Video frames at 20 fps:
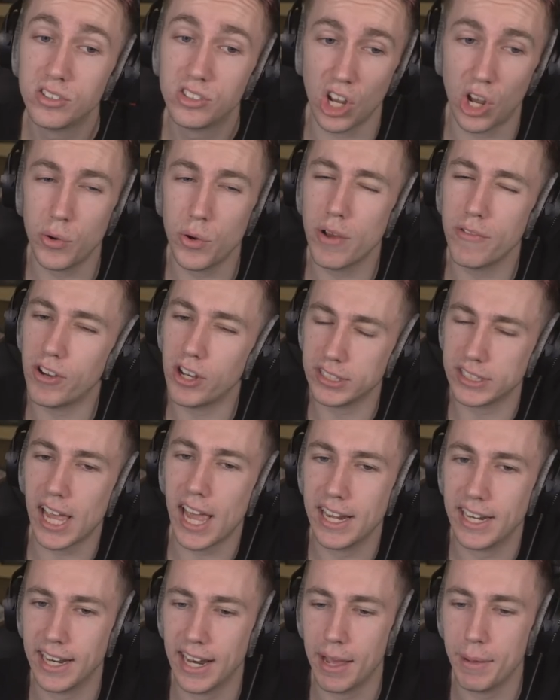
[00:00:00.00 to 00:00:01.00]
Don't know if I was
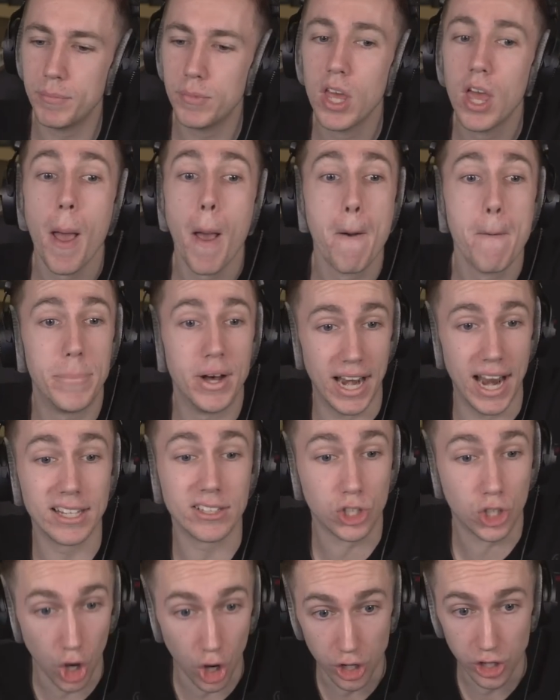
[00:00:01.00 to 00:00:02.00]
ahead of them, but
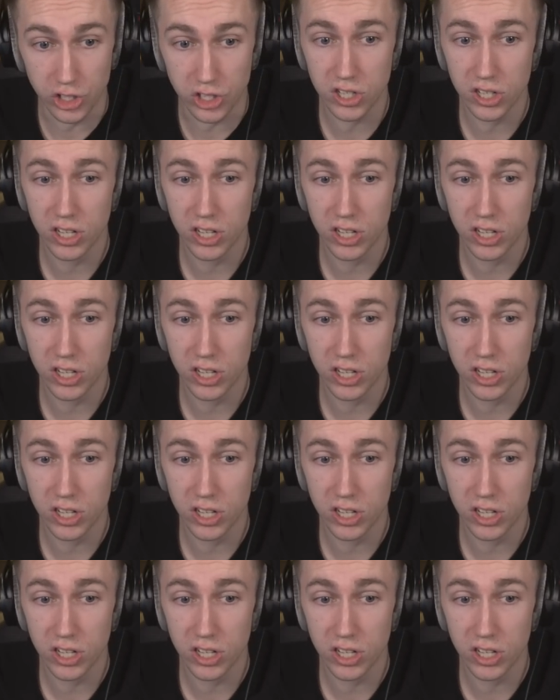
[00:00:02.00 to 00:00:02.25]
that's good.